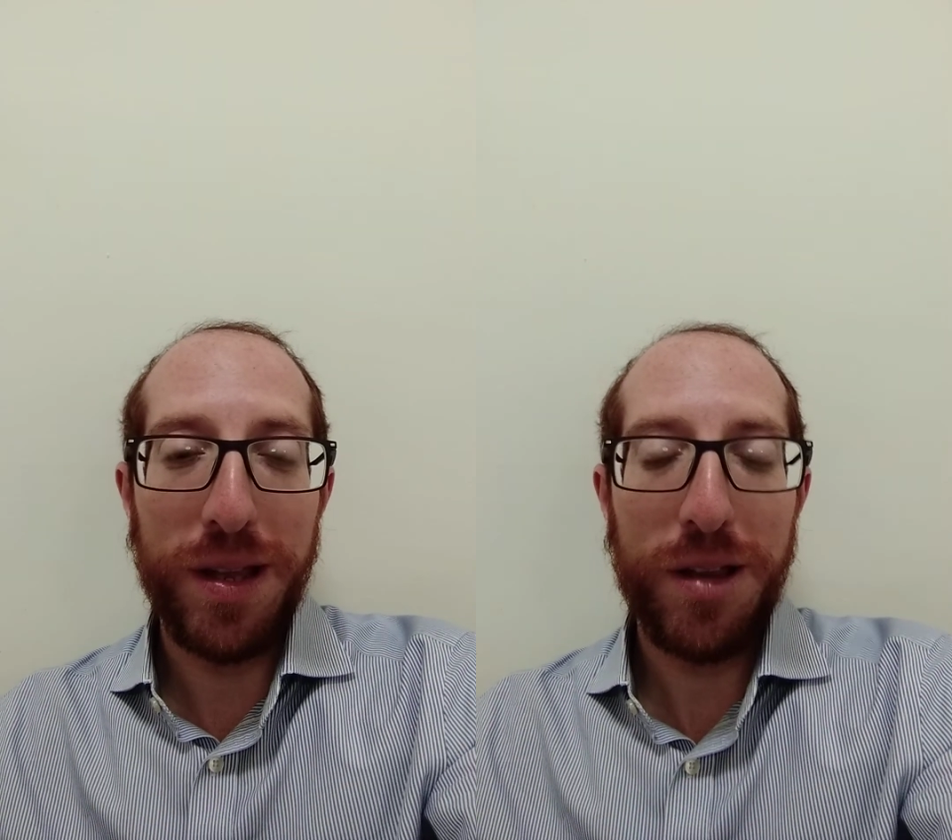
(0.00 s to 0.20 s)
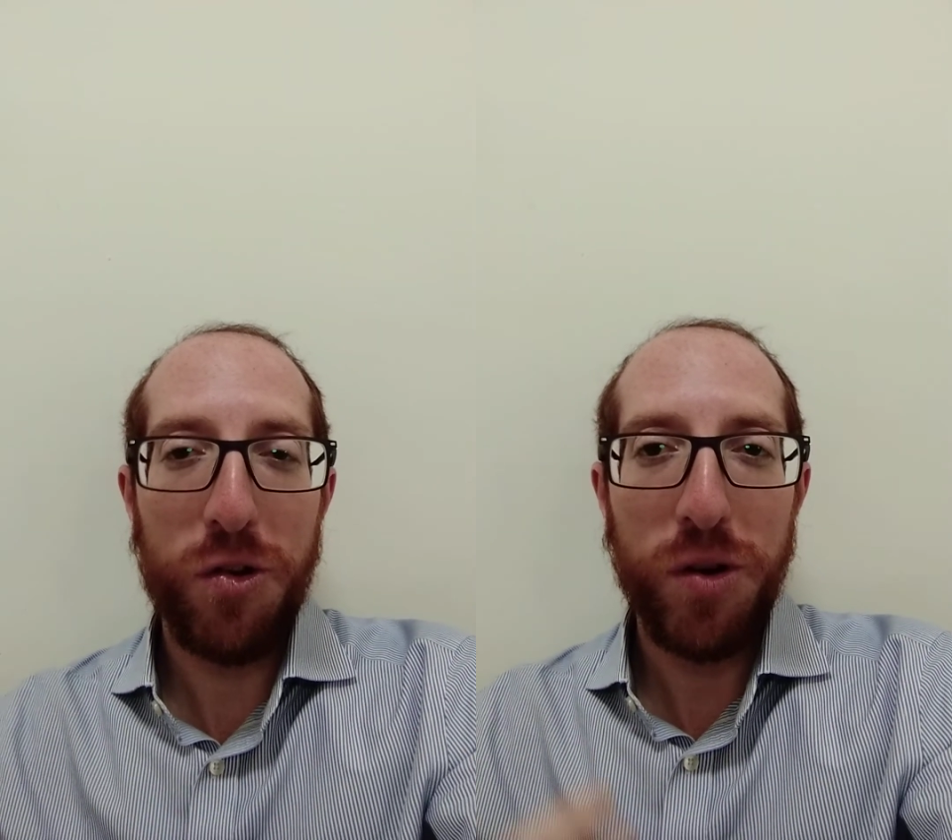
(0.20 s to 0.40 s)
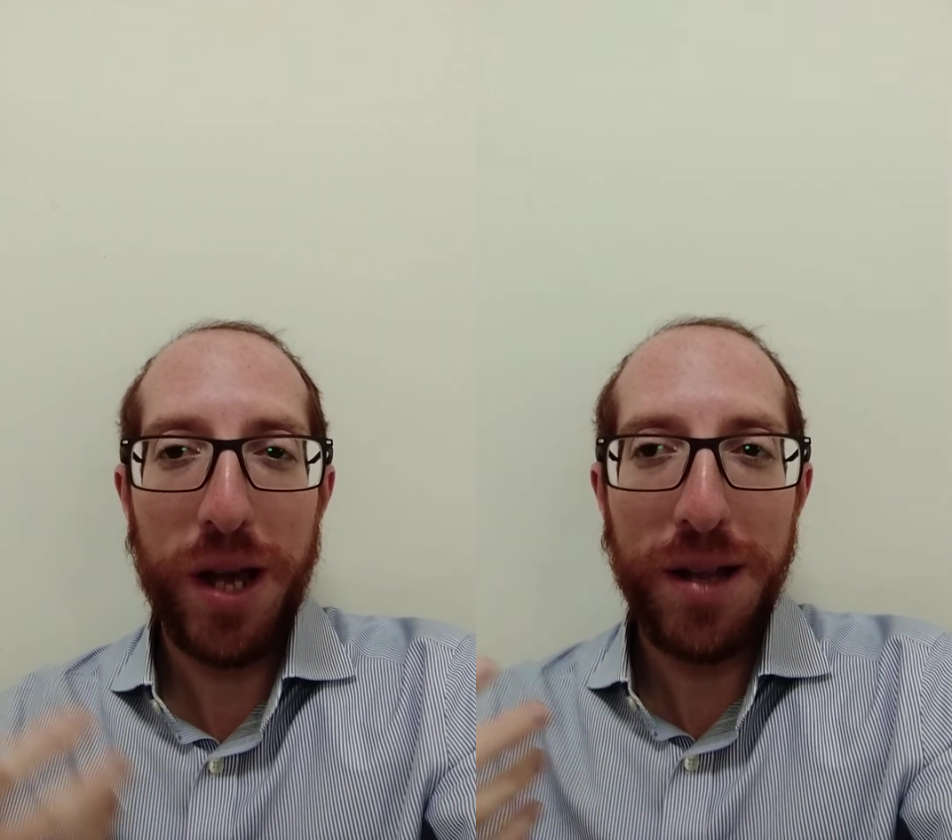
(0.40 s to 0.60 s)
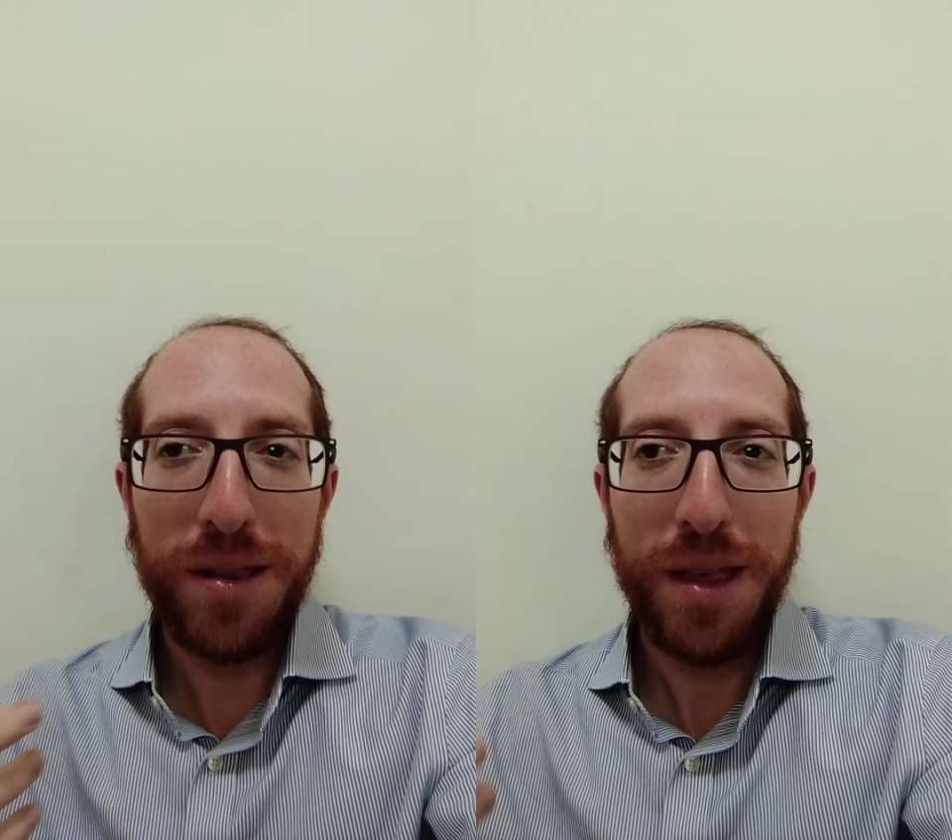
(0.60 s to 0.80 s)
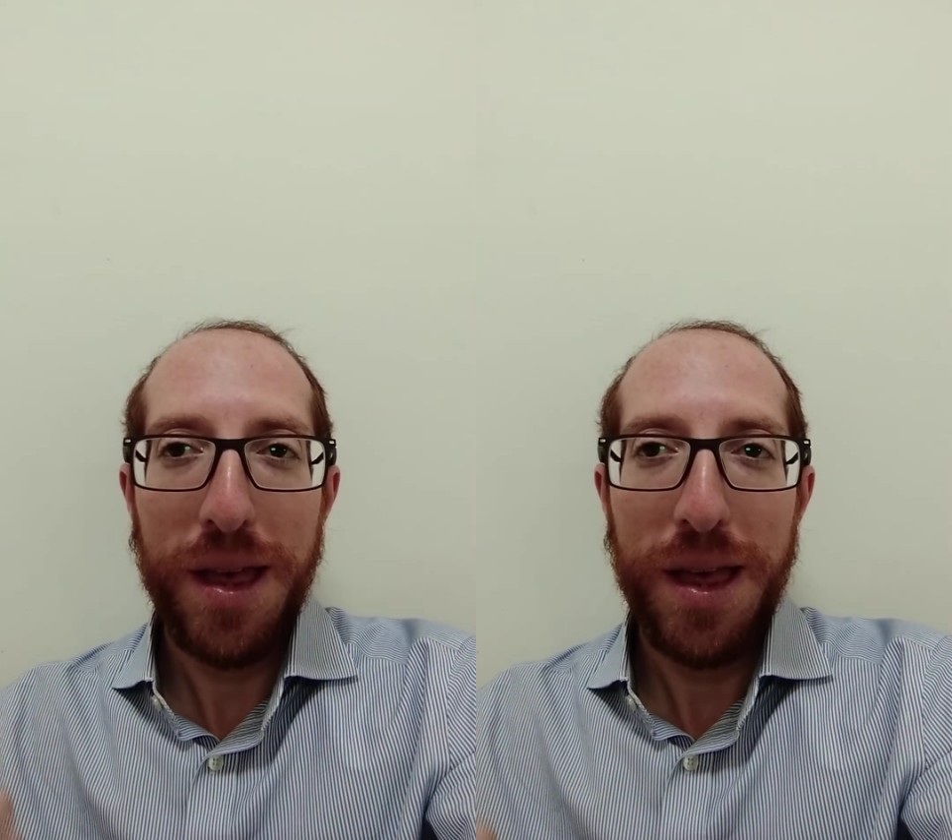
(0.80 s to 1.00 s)
It
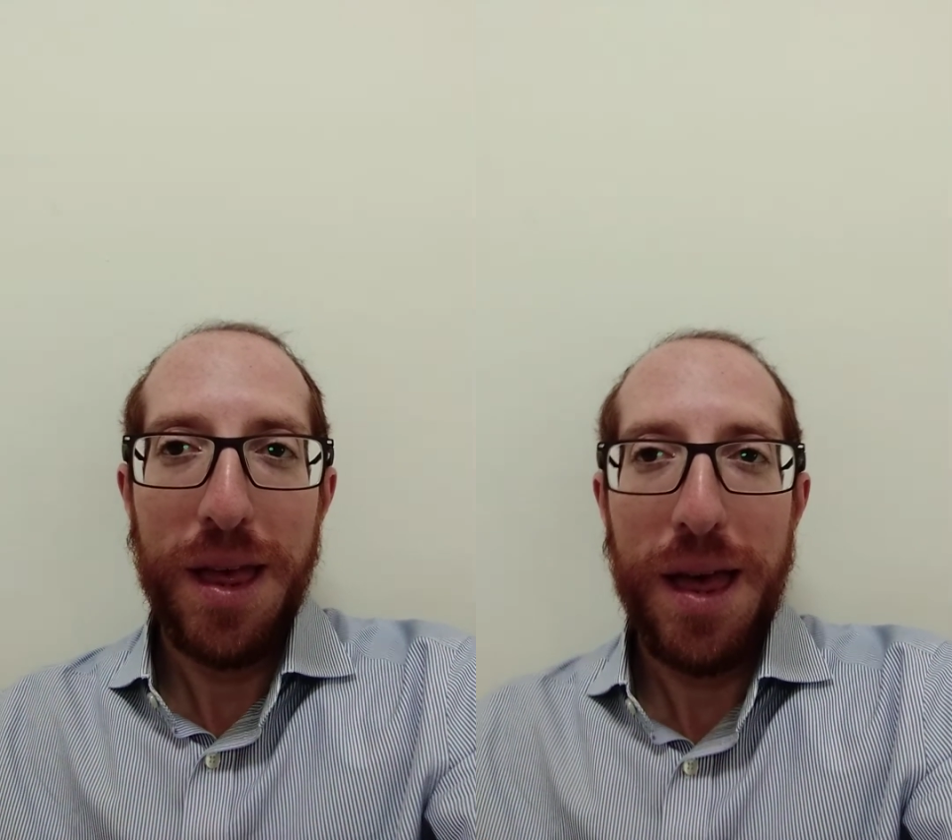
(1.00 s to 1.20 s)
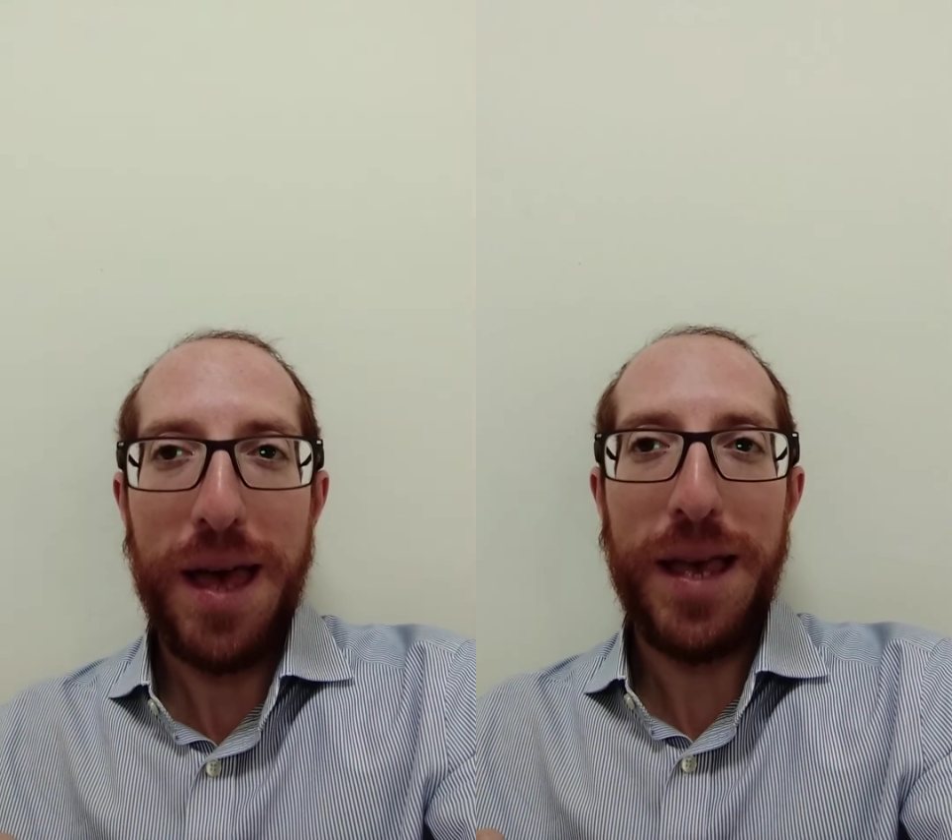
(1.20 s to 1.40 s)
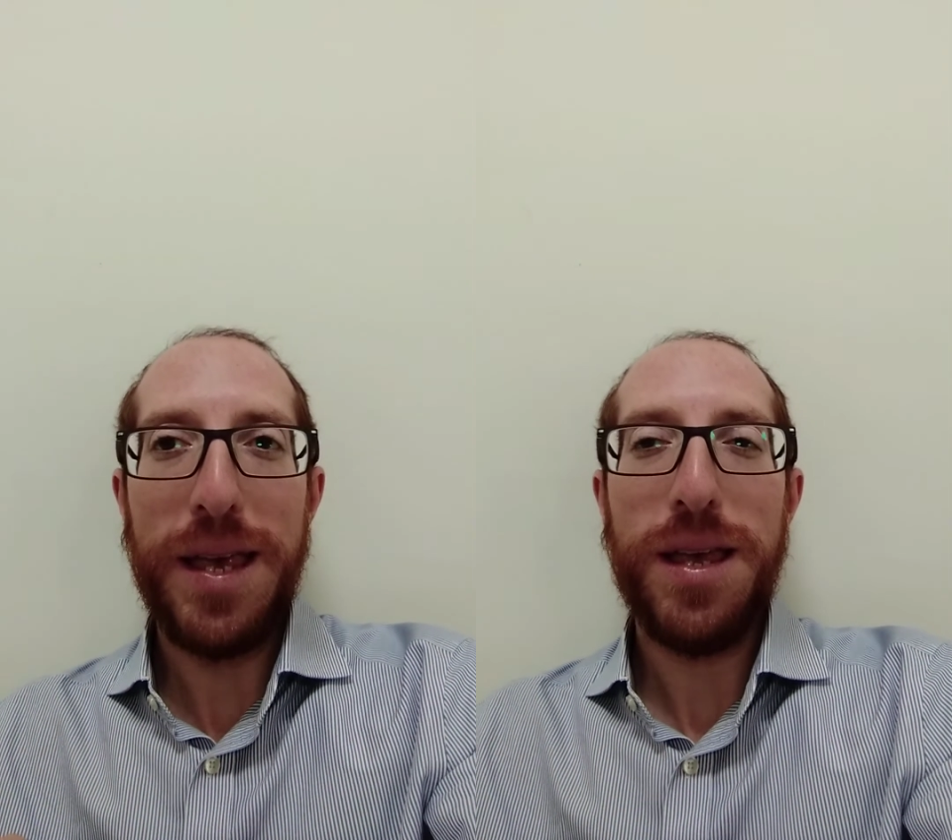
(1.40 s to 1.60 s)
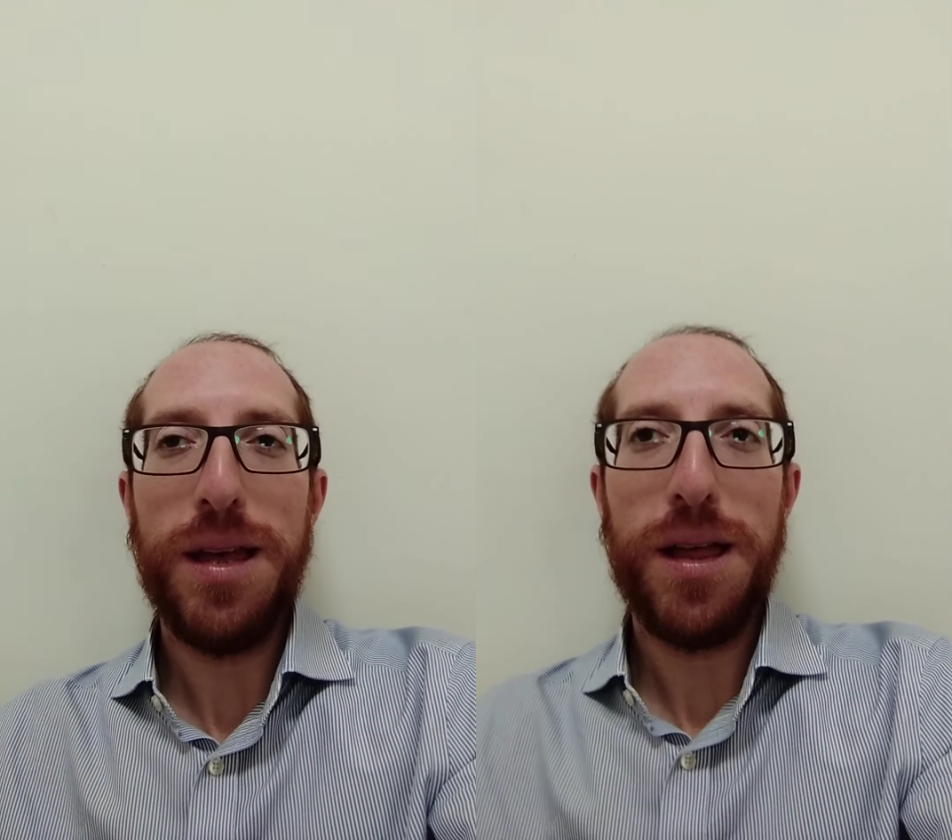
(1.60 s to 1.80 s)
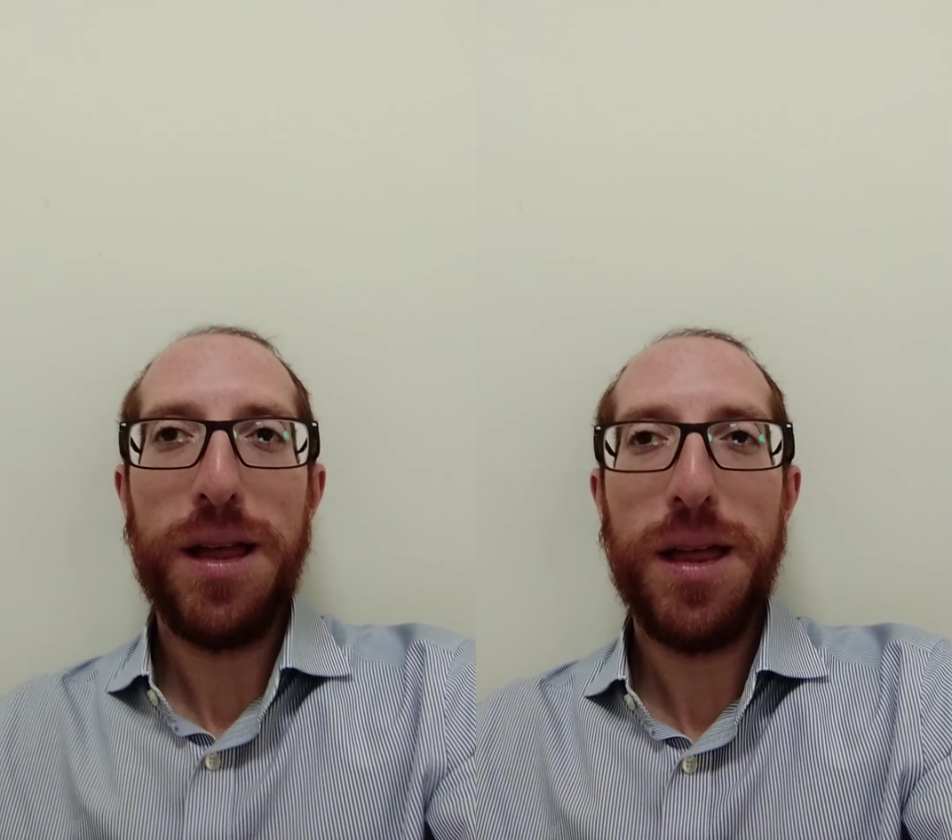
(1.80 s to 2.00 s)
creates
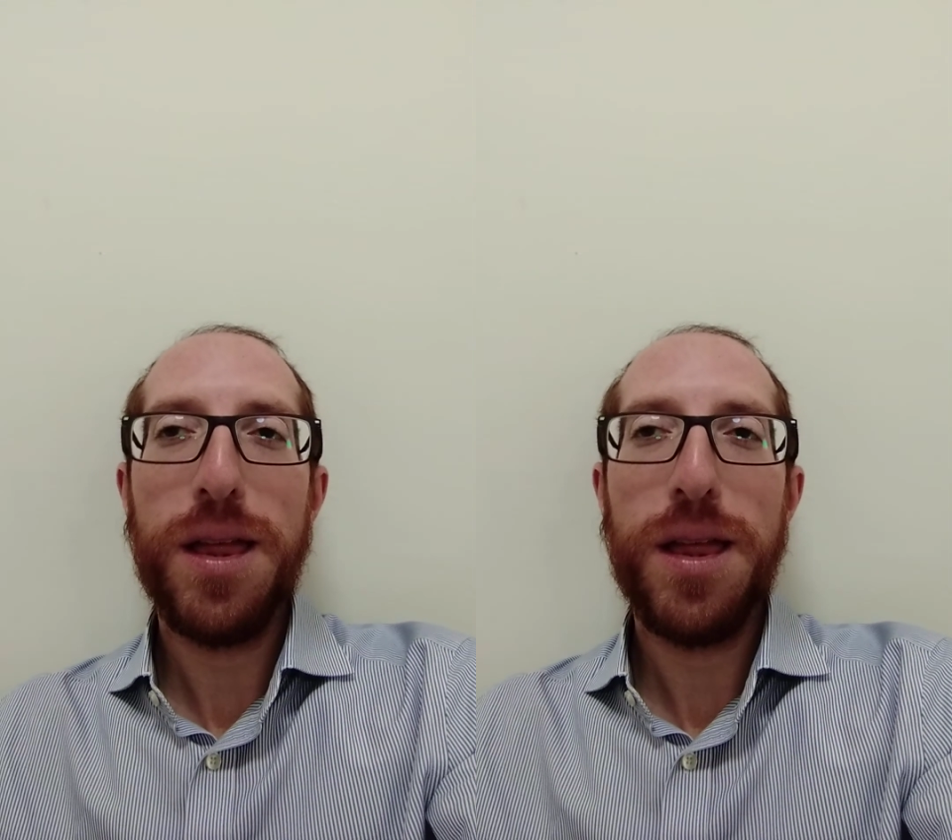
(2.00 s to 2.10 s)
a